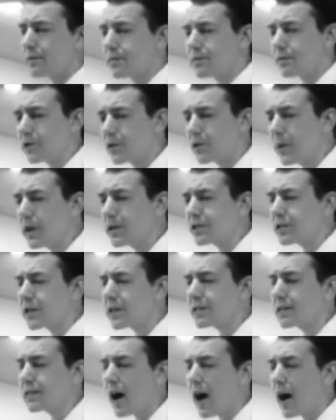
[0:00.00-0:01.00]
To which
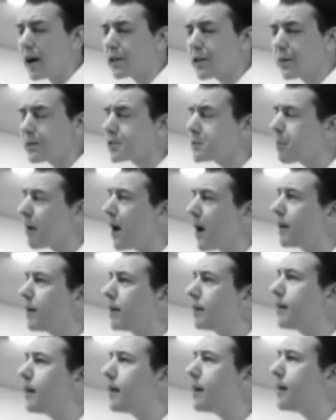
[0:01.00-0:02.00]
this doctor
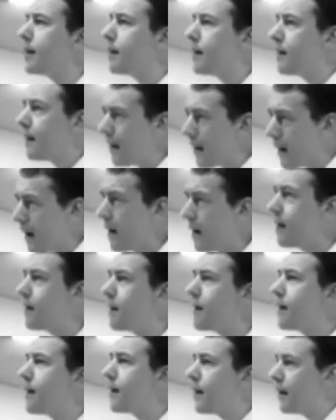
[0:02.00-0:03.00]
responded,
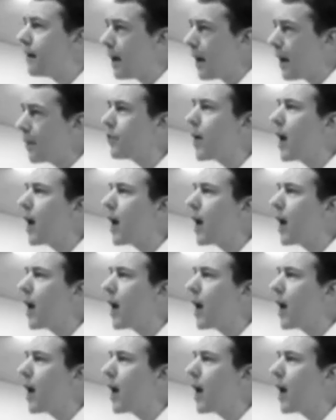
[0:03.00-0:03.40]
and